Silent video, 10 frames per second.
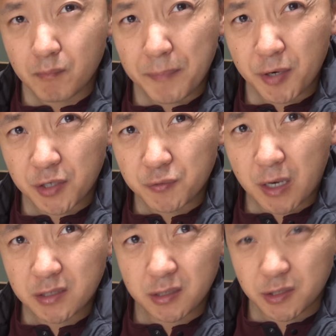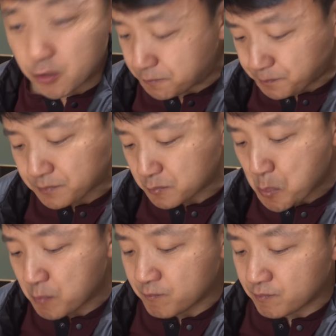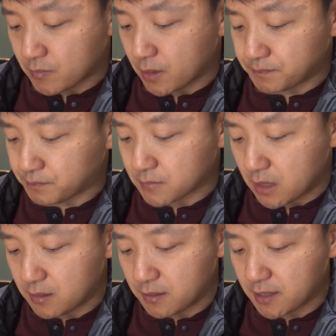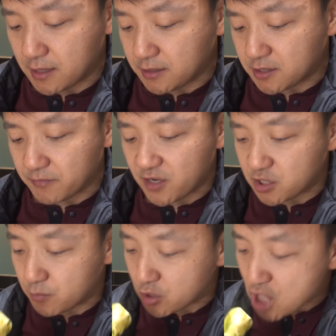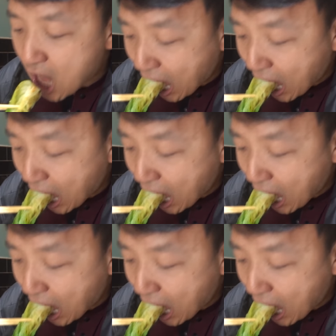My parents watched this, so I gotta eat some vegetables.